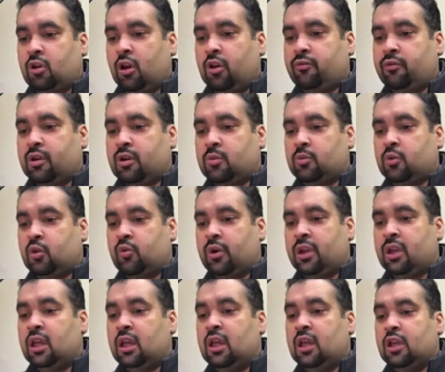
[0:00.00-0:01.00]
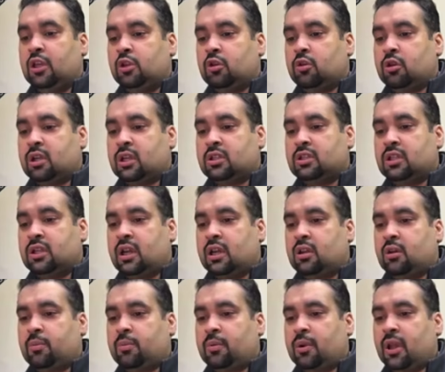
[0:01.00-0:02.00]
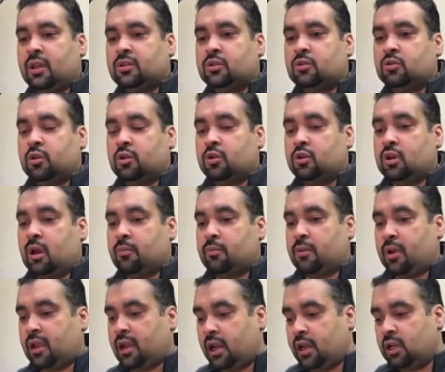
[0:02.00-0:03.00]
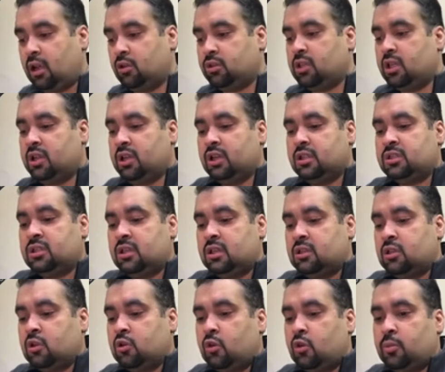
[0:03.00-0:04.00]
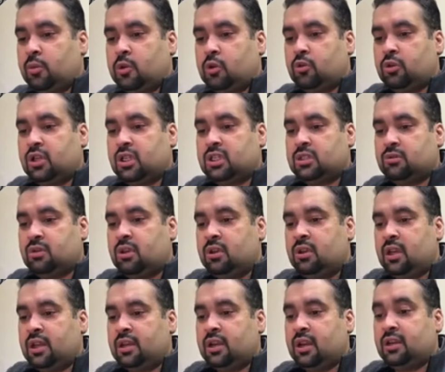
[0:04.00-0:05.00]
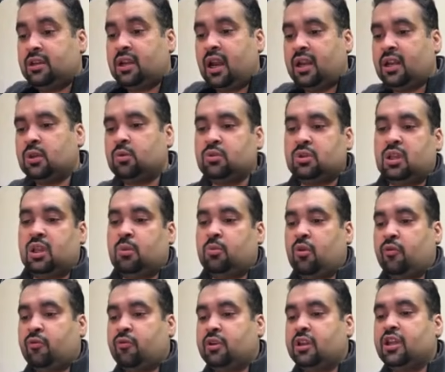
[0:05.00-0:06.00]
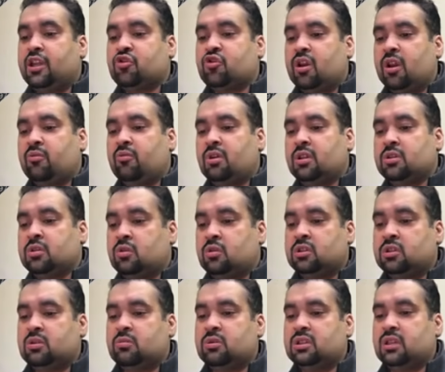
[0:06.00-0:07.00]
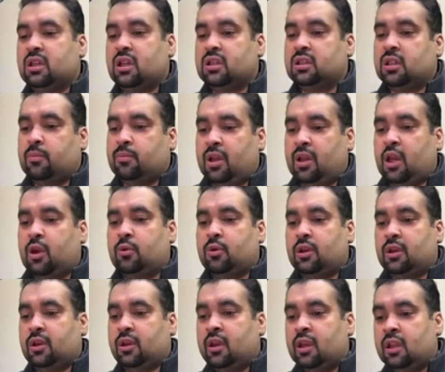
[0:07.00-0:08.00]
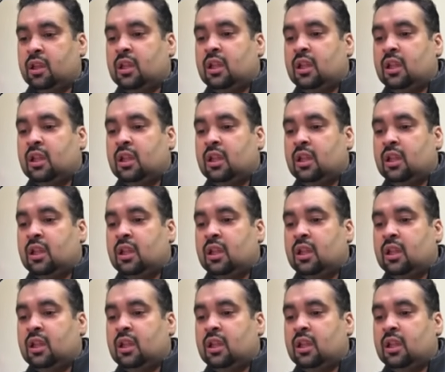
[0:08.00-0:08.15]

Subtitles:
if I remove it, you're gonna see that the price is going to come back. And now there is another coupon code as well, and that is with the name of HI10. Simply select the apply over here,